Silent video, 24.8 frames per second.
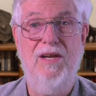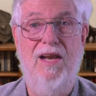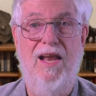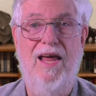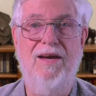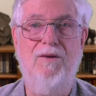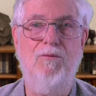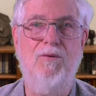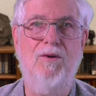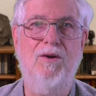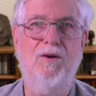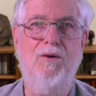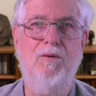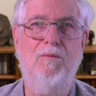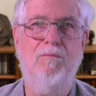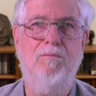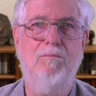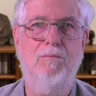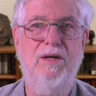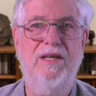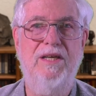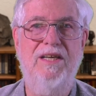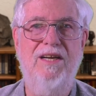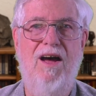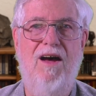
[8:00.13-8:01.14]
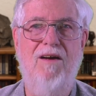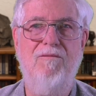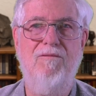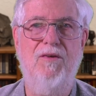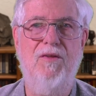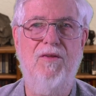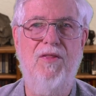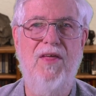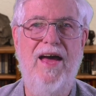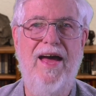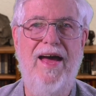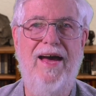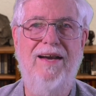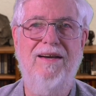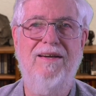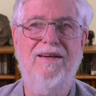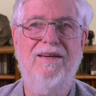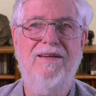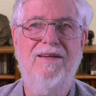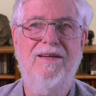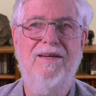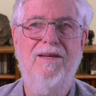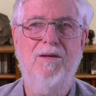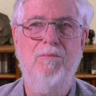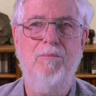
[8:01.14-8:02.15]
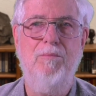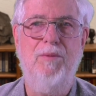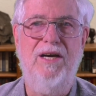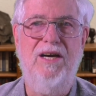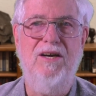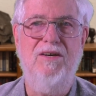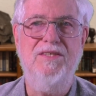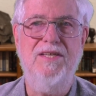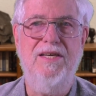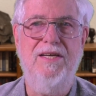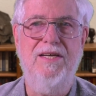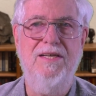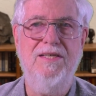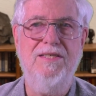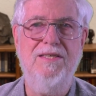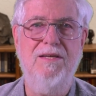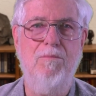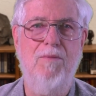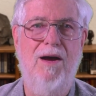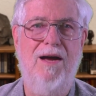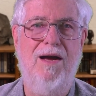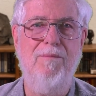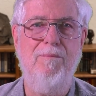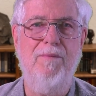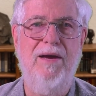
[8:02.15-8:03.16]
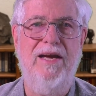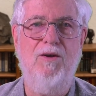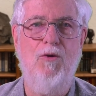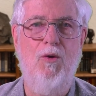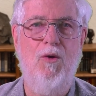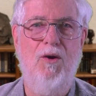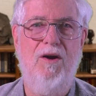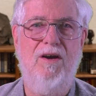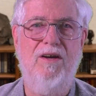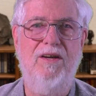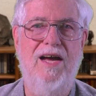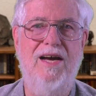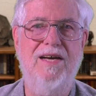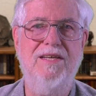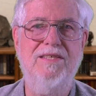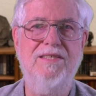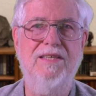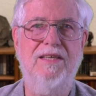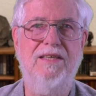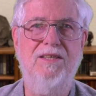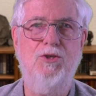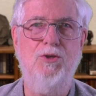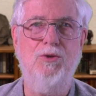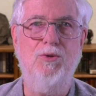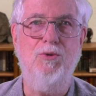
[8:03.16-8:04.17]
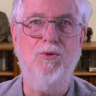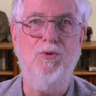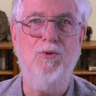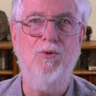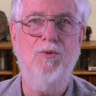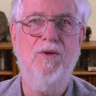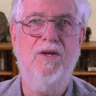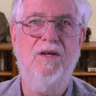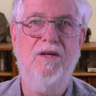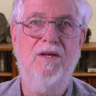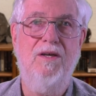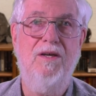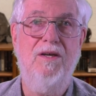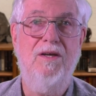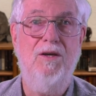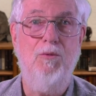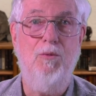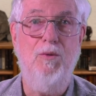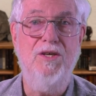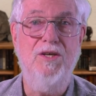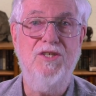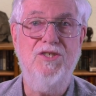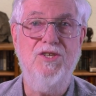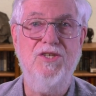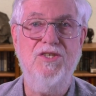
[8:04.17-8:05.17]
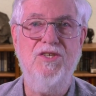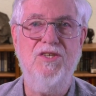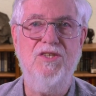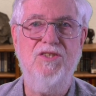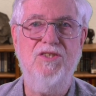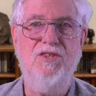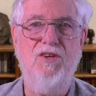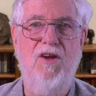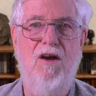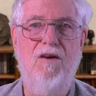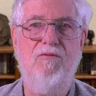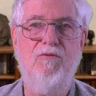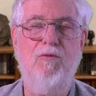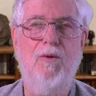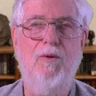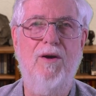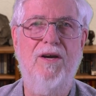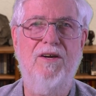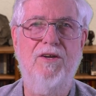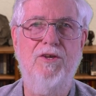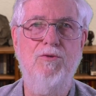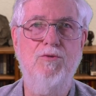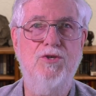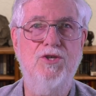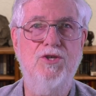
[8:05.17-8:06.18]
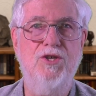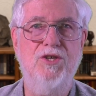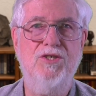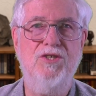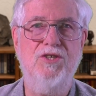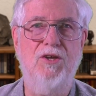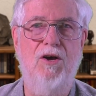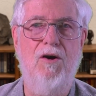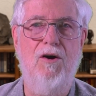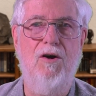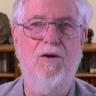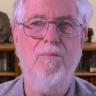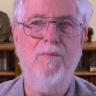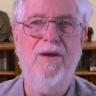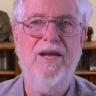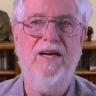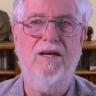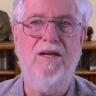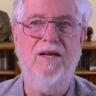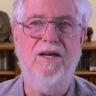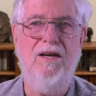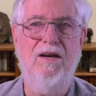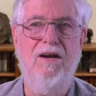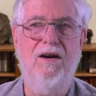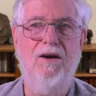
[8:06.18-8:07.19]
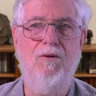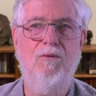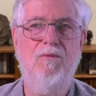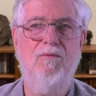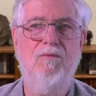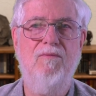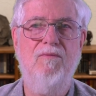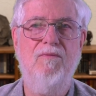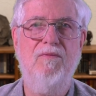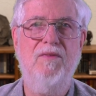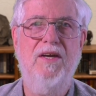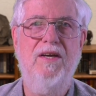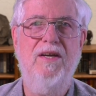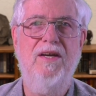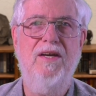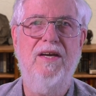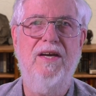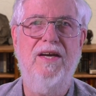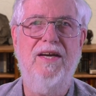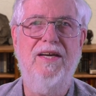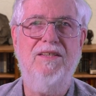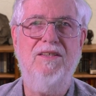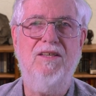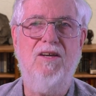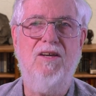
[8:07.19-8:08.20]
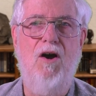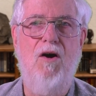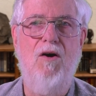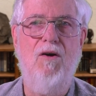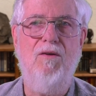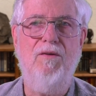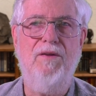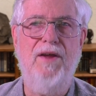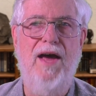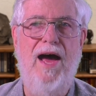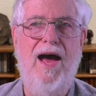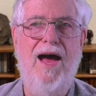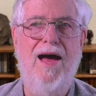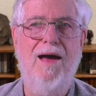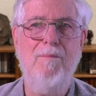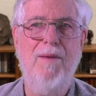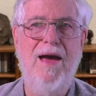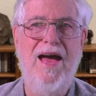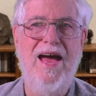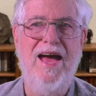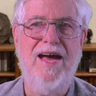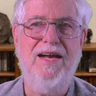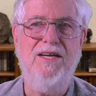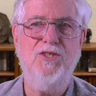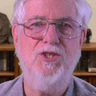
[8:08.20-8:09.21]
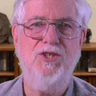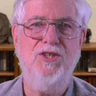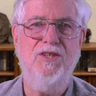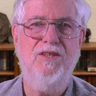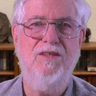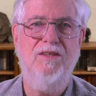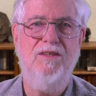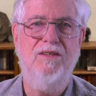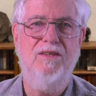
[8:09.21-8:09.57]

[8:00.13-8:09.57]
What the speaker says: Lightroom, but not for that, because it isn't my main organizing tool, which is the software you just saw a minute ago. It's called iMatch.